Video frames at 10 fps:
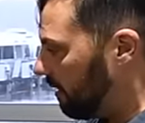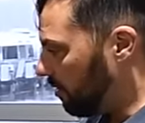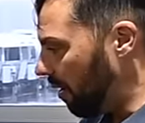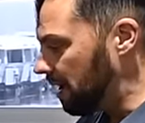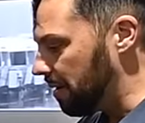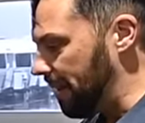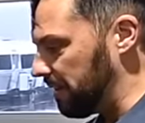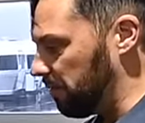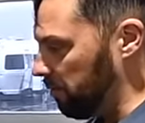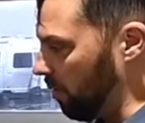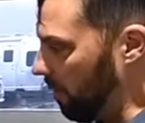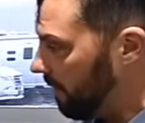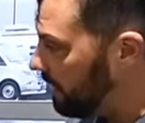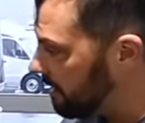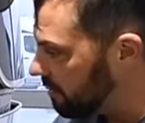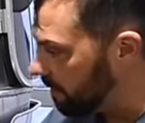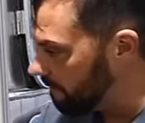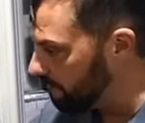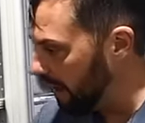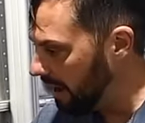Talking about the floor, this is
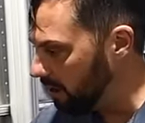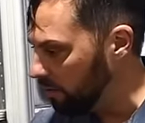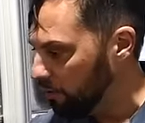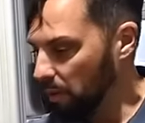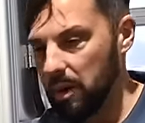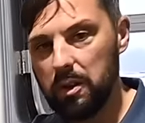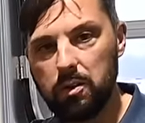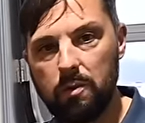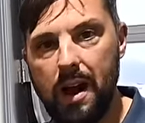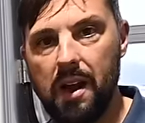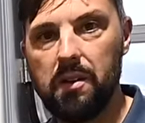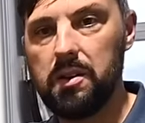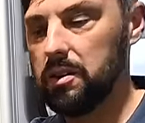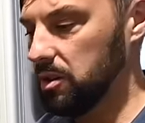vinyl flooring throughout.